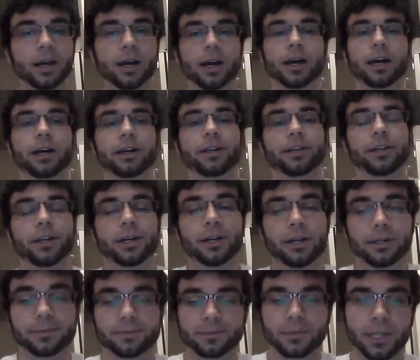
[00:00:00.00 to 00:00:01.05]

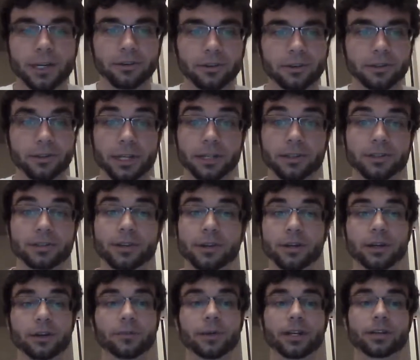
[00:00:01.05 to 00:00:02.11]
I would like to start
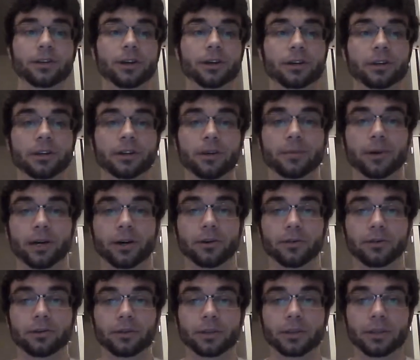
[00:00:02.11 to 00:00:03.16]
out by talking
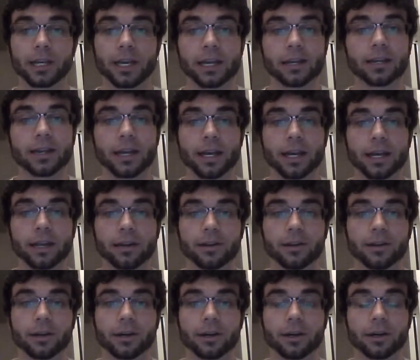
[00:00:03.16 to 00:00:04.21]
about gait and
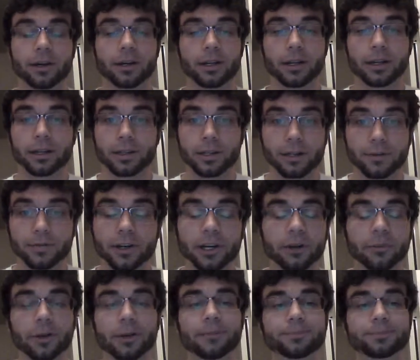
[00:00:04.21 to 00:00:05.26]
the
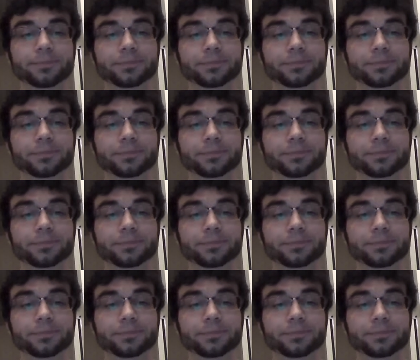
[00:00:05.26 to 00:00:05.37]
environment.